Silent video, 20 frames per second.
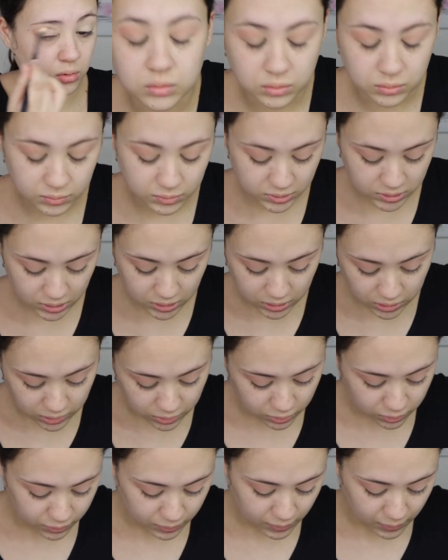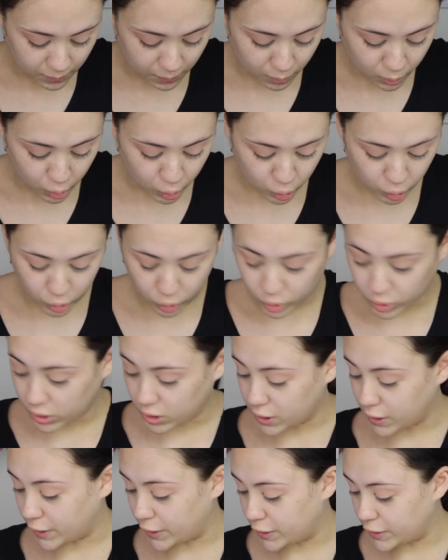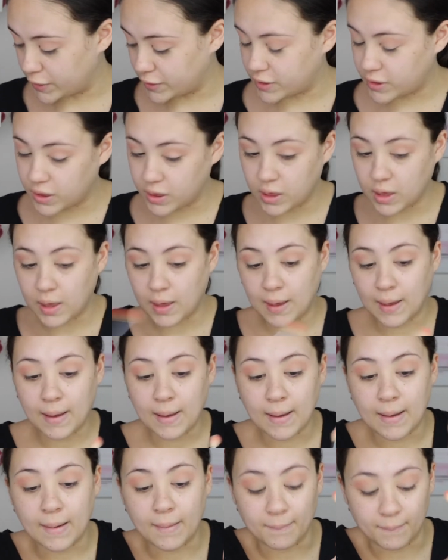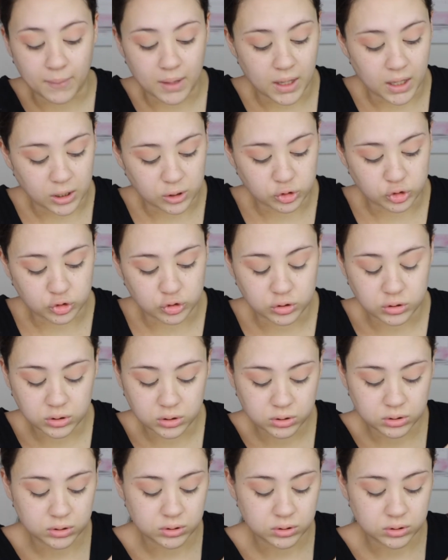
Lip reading: I'm gonna take a little bit more because it's extra.